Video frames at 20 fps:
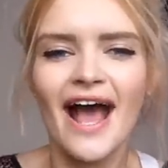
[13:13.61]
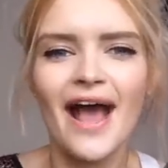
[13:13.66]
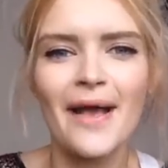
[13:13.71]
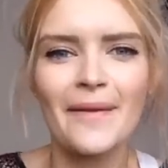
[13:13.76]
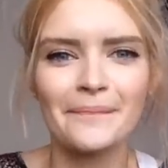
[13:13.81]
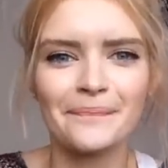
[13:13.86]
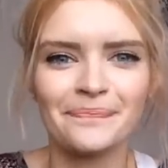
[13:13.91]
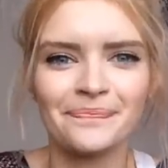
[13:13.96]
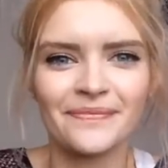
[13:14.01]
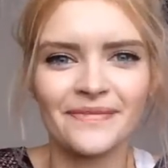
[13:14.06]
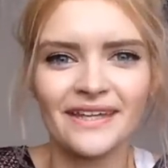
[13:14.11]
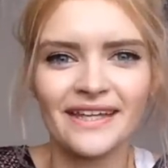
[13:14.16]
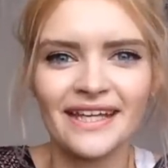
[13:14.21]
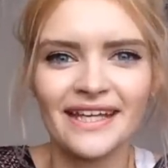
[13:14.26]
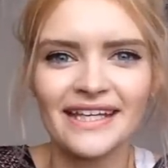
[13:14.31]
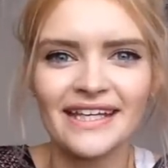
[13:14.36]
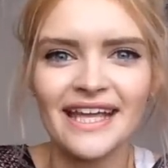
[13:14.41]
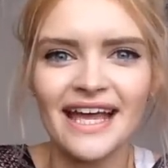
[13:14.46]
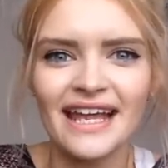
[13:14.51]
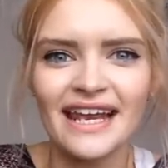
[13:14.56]

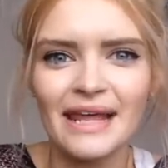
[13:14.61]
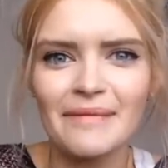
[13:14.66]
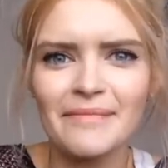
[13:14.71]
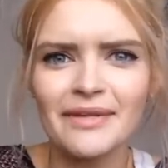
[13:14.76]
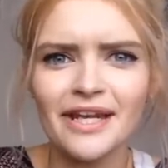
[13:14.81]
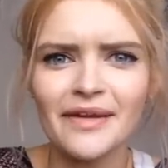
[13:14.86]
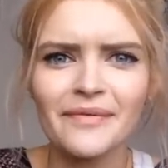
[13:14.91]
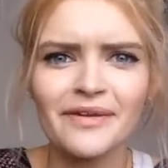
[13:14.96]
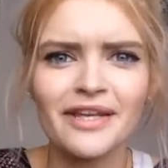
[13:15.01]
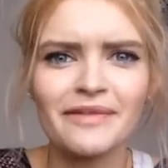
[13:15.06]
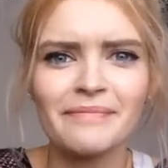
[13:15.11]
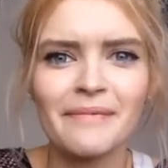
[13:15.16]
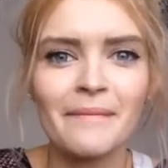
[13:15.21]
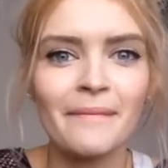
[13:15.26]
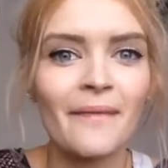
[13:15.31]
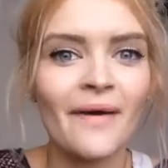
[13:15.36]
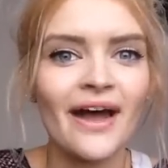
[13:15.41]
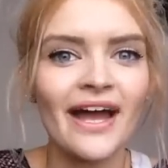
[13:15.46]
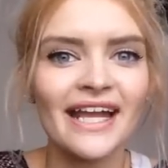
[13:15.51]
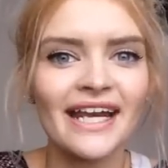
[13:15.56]
Yeah, let me know what you've
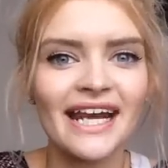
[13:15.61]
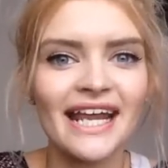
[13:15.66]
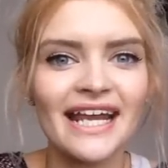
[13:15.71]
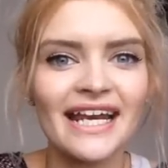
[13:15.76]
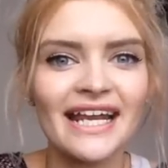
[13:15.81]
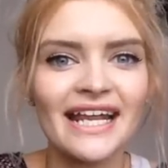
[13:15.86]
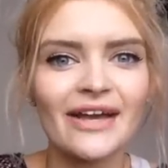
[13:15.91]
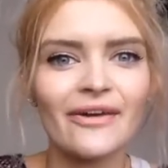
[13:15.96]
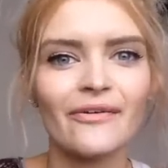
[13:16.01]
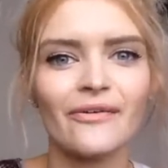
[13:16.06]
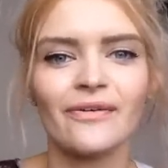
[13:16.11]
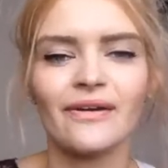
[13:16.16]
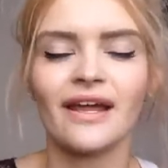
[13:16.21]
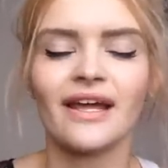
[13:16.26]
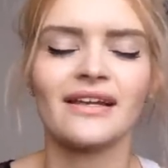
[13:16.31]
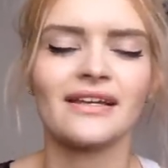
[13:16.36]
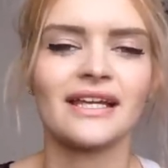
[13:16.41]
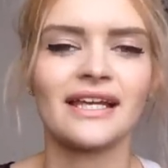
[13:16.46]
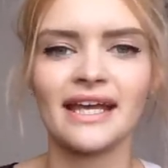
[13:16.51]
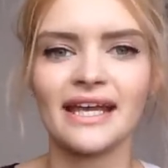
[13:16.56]
been buying lately, or
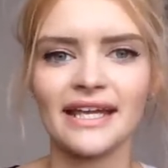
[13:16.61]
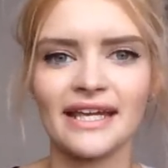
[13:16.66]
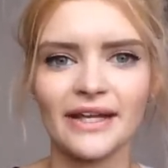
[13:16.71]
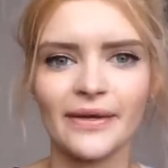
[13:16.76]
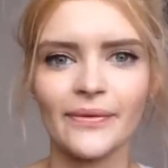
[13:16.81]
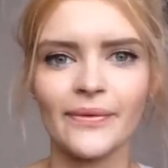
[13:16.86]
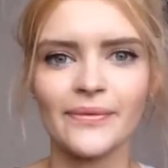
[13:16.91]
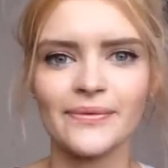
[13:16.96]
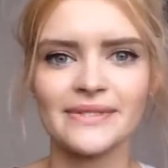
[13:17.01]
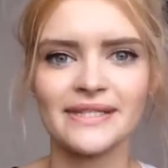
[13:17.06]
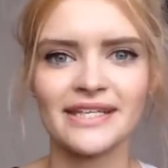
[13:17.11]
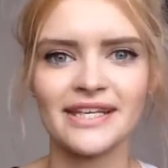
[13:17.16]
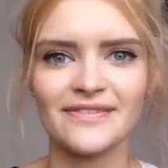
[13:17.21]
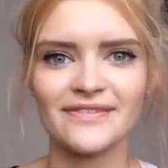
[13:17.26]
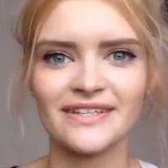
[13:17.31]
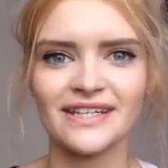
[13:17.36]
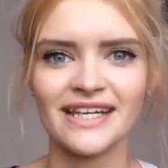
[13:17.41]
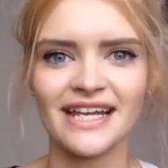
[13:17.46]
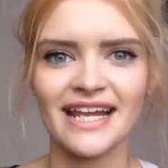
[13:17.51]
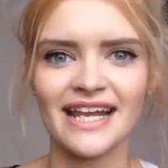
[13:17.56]
like link any hauls that
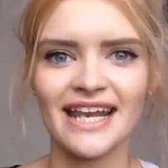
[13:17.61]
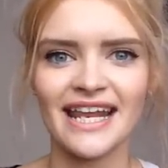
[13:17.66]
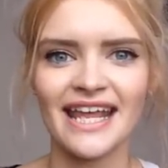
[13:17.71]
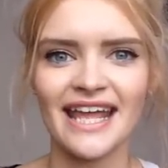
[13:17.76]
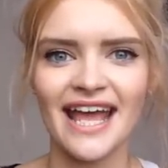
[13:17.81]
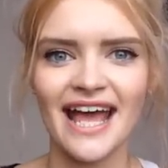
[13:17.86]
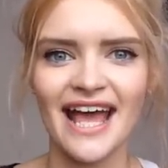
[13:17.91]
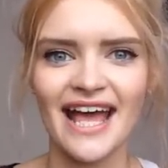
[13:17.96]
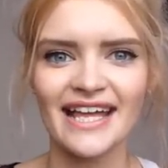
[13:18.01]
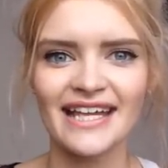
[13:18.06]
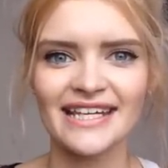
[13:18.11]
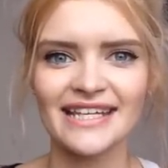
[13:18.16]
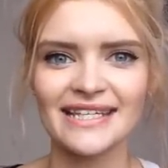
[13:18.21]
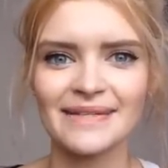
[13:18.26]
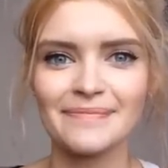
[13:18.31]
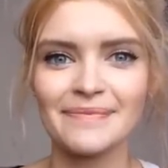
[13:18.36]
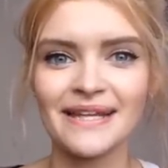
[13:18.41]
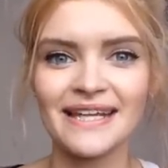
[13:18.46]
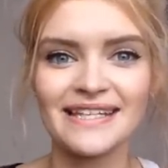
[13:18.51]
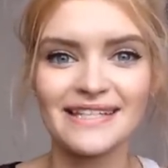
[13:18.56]
you've done lately,
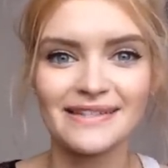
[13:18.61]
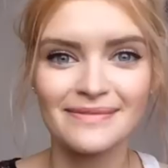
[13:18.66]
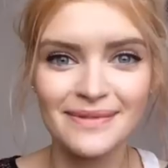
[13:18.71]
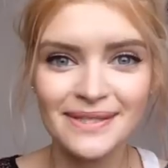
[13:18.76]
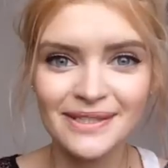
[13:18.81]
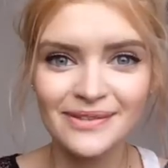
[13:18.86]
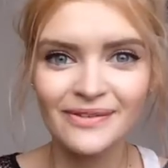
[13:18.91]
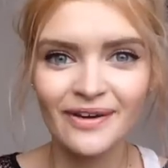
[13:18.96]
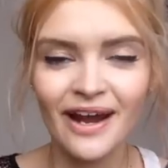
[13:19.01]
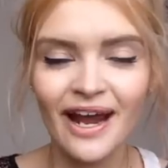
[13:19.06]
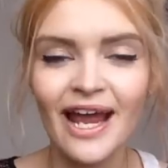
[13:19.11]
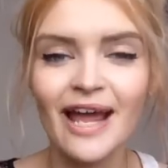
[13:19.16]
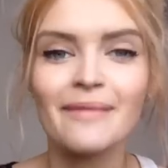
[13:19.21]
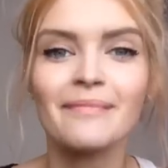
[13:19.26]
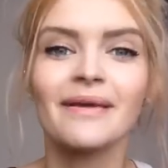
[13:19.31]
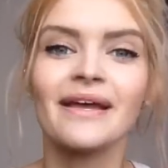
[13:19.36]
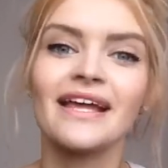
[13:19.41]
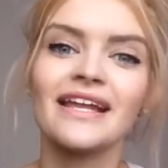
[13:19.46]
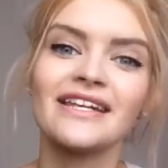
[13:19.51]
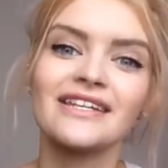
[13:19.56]
and please
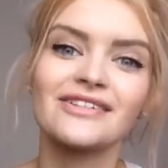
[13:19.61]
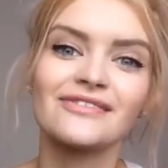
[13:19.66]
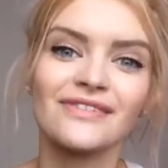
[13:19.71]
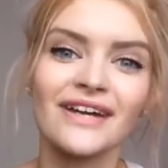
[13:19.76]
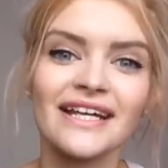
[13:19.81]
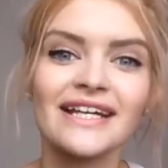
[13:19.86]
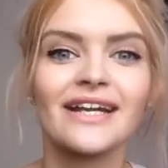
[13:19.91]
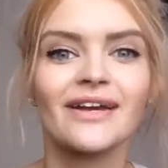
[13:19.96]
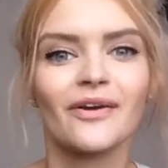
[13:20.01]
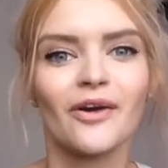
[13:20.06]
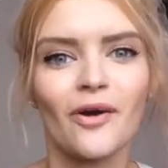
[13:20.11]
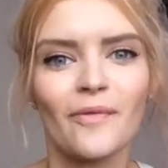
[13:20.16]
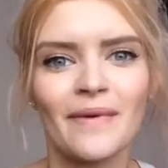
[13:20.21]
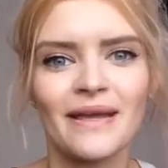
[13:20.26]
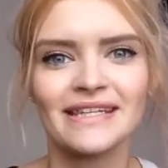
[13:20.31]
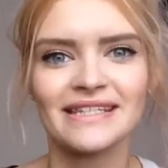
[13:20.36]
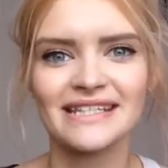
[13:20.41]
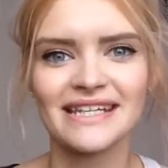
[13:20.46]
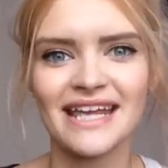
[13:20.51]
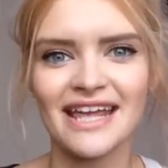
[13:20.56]
subscribe and rate and
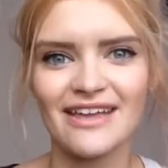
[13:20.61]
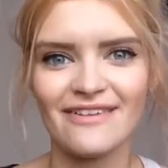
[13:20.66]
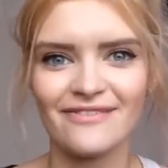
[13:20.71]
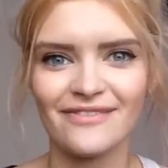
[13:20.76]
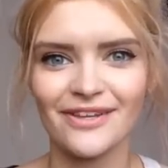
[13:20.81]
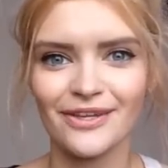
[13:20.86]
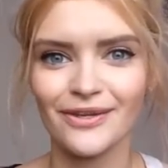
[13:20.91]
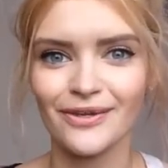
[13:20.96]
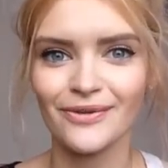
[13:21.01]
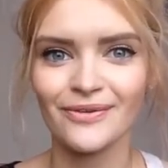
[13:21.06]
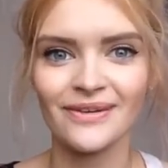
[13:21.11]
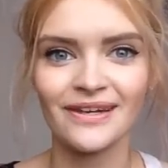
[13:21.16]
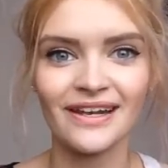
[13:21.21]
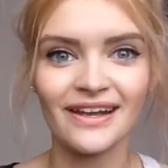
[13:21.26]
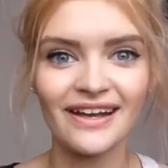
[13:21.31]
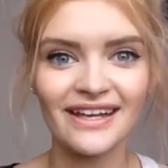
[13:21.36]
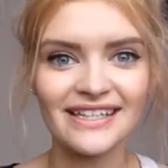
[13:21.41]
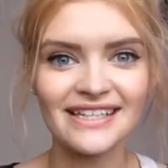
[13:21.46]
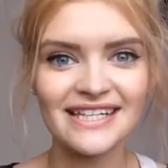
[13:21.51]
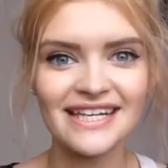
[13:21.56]
comment if you
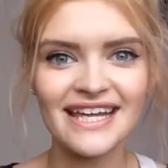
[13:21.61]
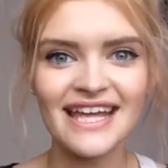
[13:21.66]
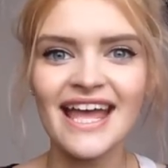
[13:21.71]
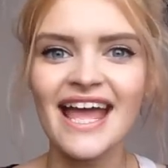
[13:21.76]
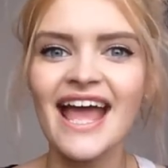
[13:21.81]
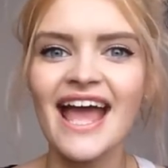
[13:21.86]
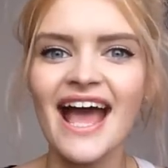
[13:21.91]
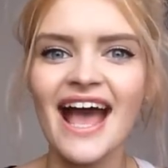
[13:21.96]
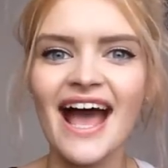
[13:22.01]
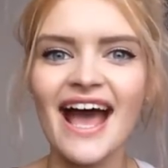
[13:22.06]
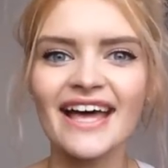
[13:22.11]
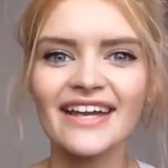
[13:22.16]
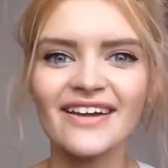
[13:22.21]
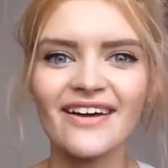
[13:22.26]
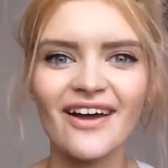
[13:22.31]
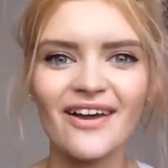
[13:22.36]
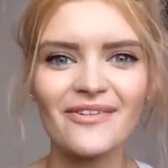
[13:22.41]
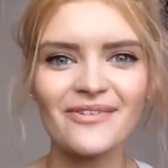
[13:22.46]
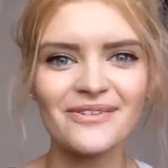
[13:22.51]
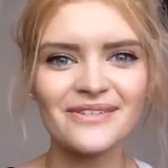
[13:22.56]
liked it, and
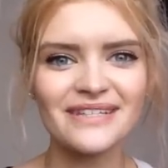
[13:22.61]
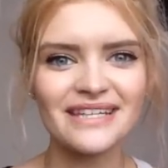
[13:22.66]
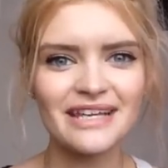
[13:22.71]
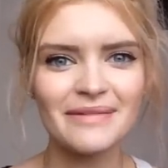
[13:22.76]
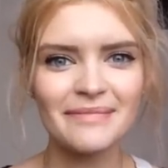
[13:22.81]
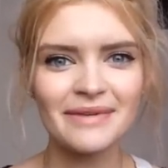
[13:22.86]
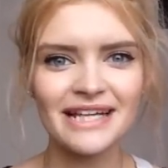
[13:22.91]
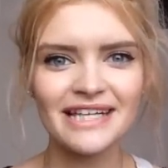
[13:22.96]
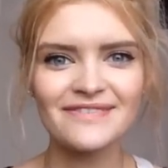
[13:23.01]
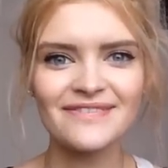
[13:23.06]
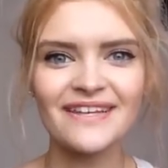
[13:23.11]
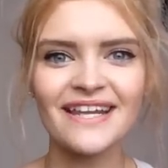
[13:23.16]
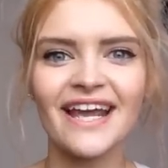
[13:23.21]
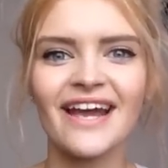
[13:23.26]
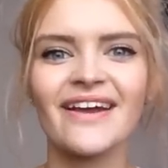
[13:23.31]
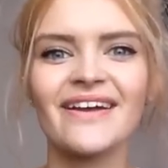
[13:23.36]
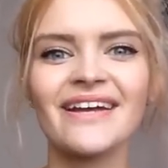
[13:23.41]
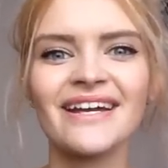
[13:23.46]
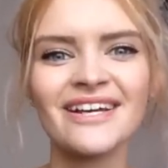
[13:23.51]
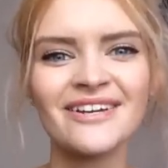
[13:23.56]
I will see you in my next
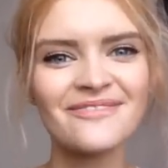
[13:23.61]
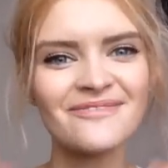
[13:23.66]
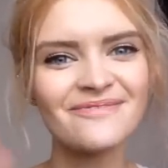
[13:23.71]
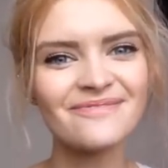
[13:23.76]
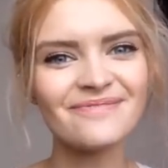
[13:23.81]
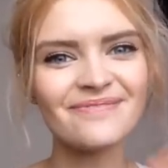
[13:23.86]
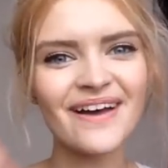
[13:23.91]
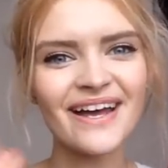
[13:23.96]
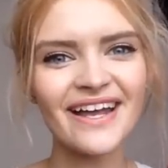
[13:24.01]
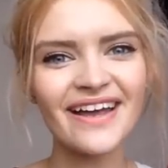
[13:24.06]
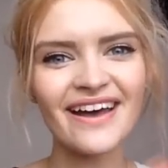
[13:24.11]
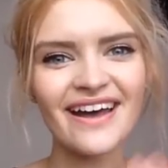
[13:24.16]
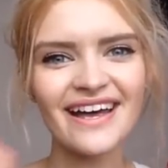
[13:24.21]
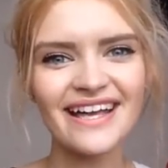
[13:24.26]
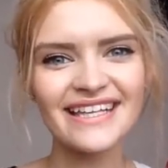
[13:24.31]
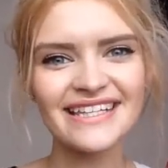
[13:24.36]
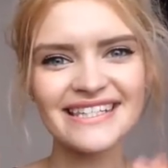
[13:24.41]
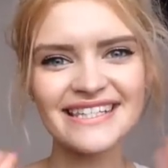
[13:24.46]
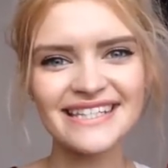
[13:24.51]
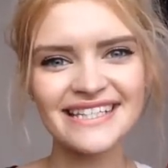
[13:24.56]
video. Bye
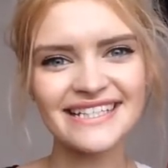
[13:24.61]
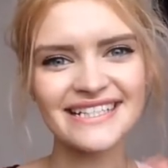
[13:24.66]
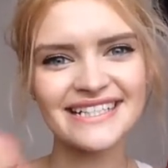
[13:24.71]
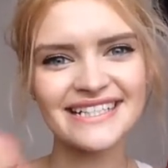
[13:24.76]
guys!